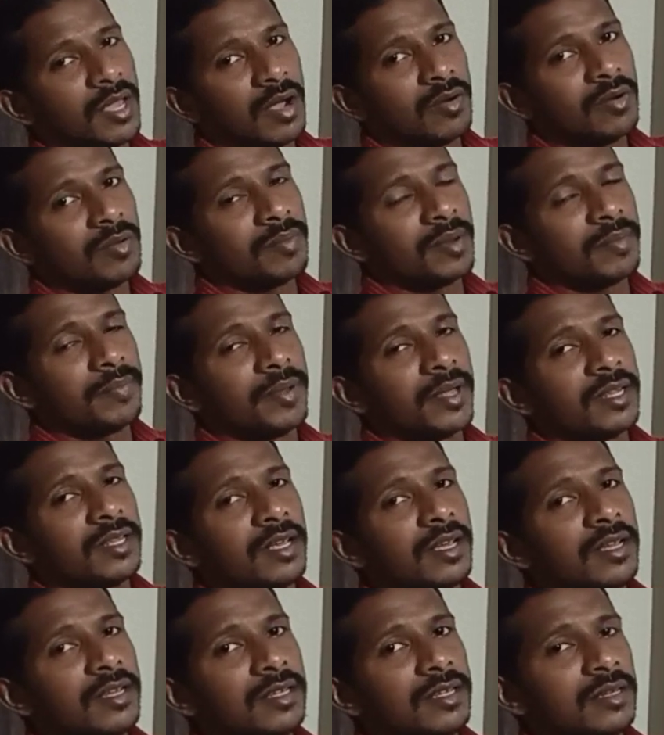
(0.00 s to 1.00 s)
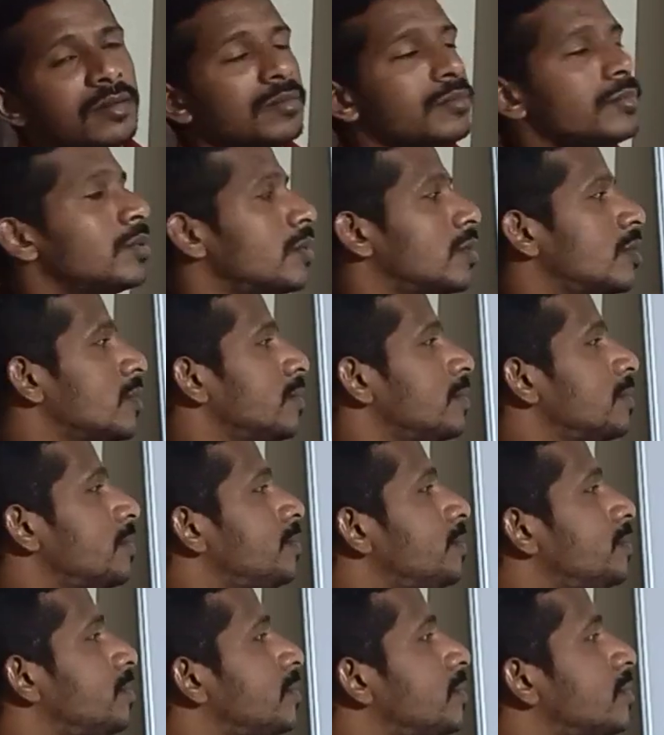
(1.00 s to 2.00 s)
we have to prepare the book.
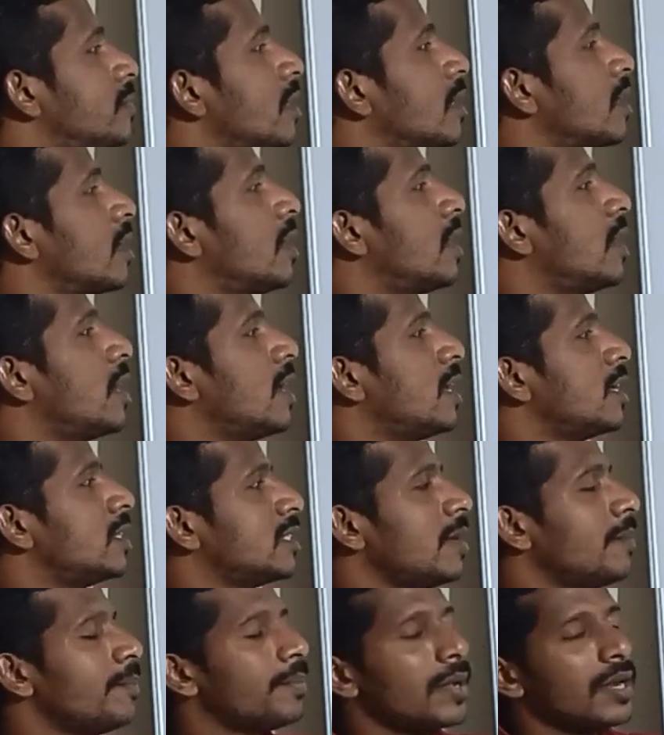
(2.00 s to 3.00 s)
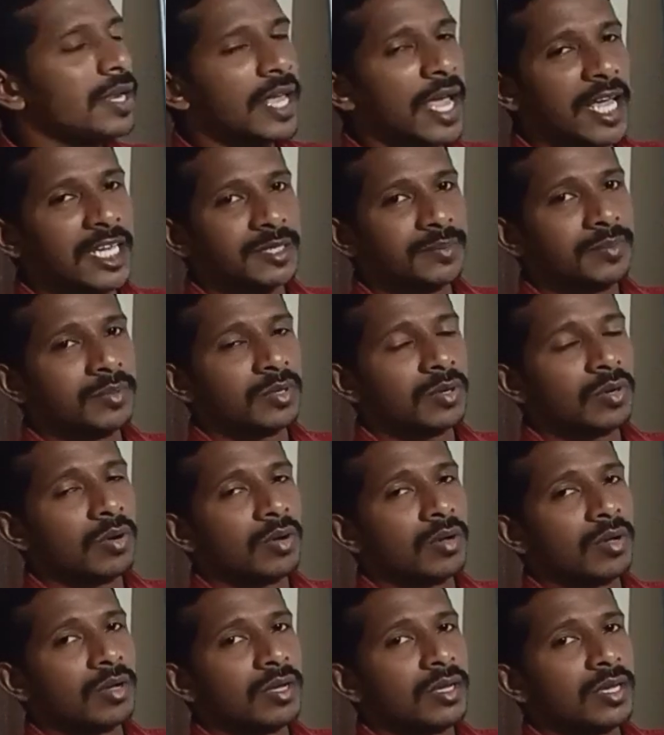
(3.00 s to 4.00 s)
Simple cash book.
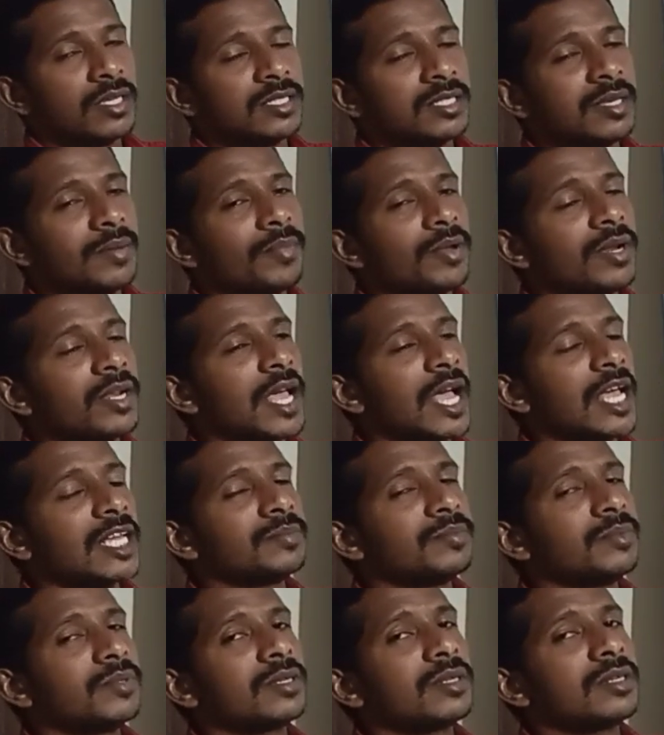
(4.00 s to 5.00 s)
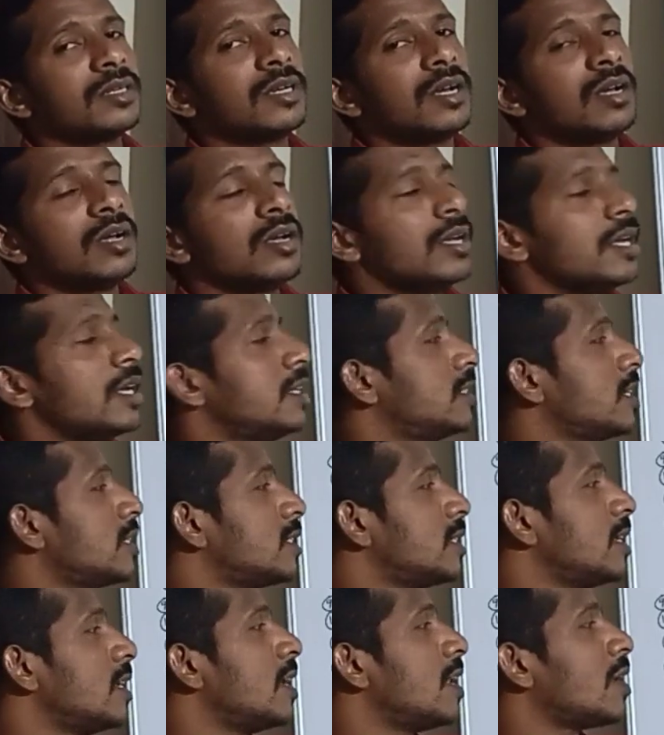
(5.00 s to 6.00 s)
Simple cash book is
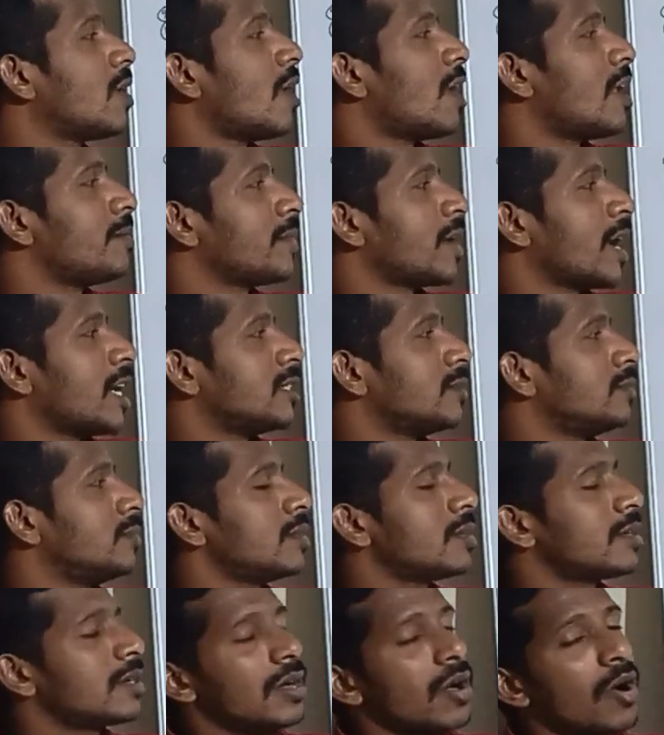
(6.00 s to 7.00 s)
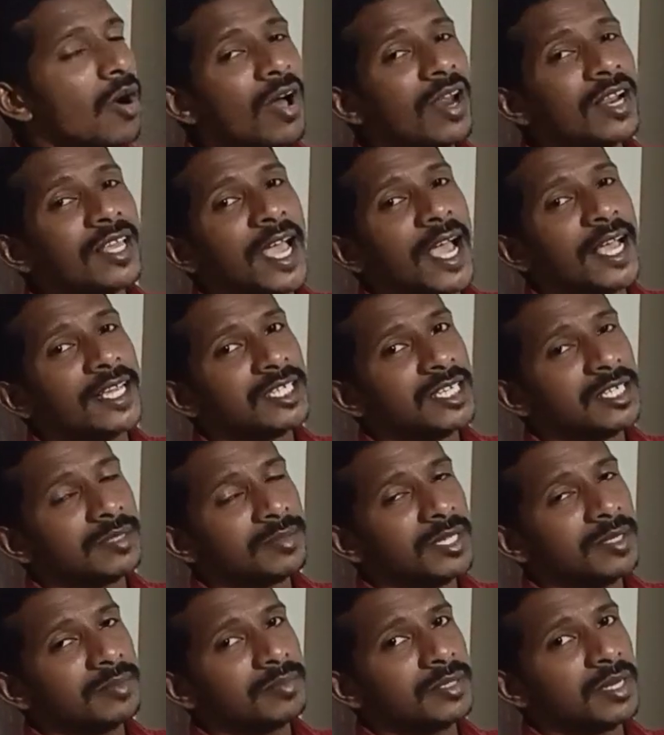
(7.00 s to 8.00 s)
a single column cash book. All cash
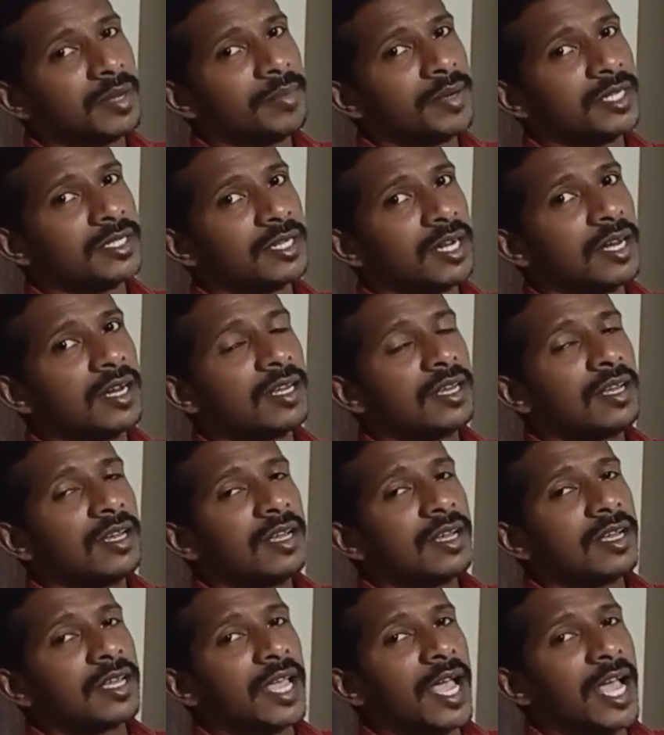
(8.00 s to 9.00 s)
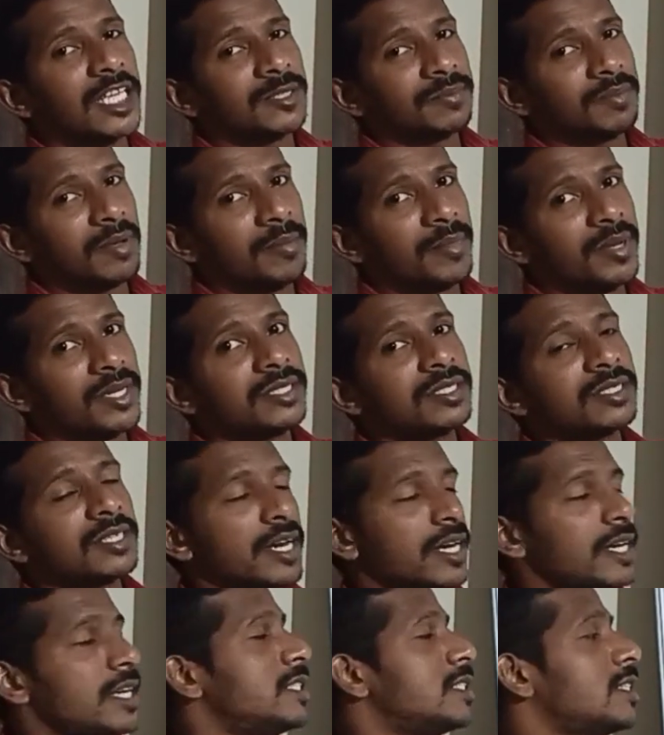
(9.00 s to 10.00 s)
receipts debit side, cash
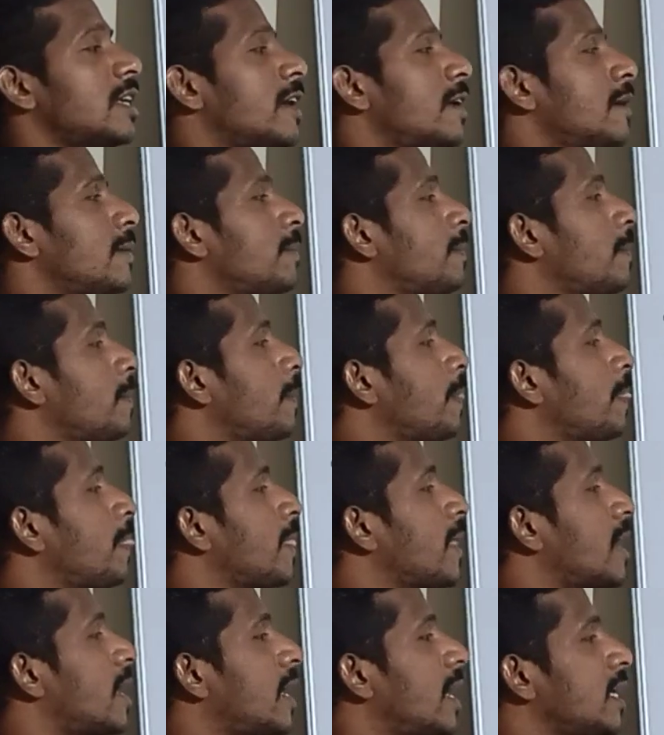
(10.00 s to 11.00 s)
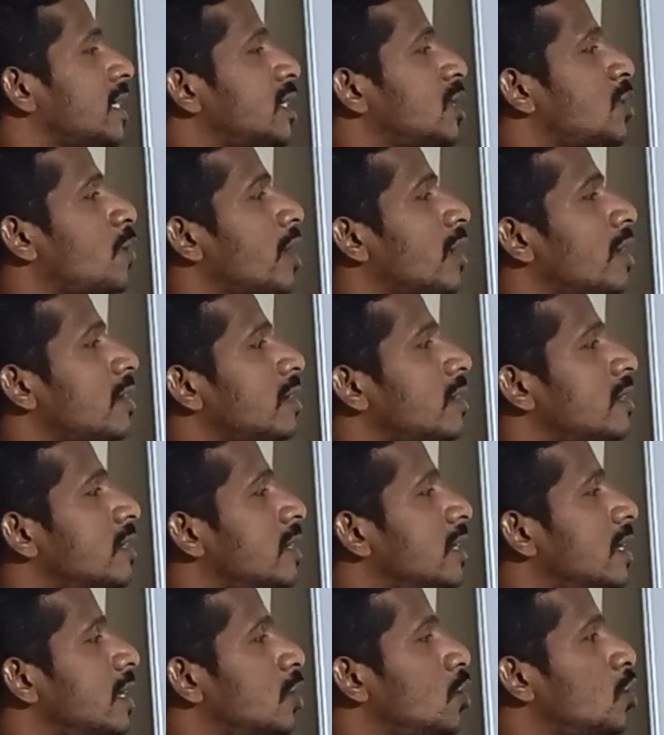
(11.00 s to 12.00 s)
payments credit side. Next one,
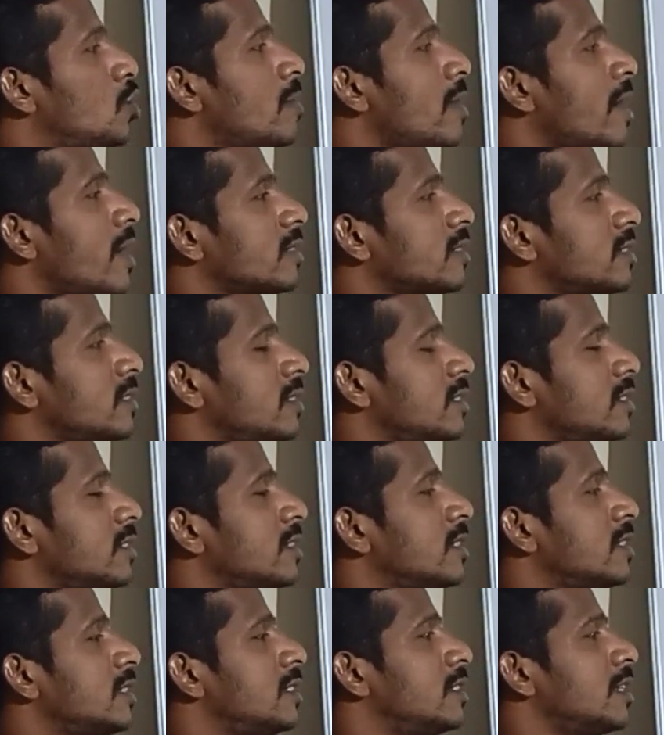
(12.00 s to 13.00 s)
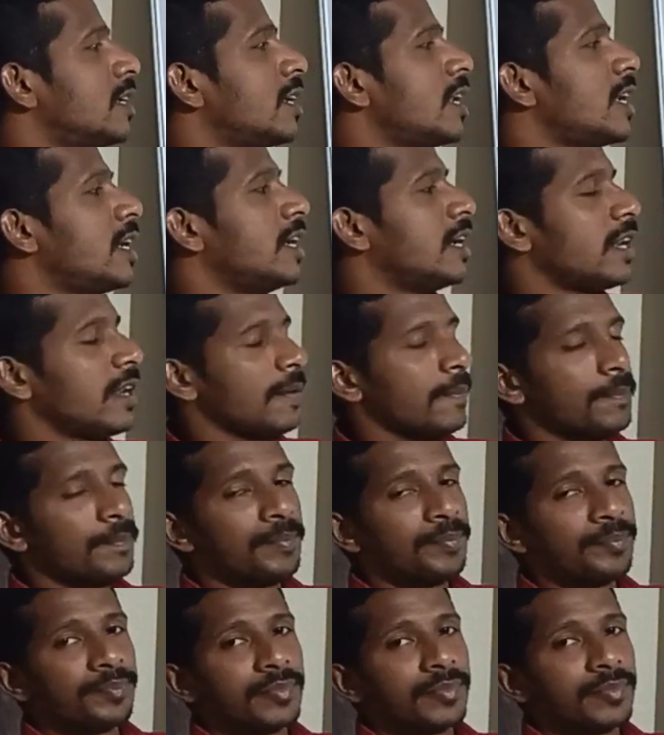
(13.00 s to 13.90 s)
2 marks journal entry.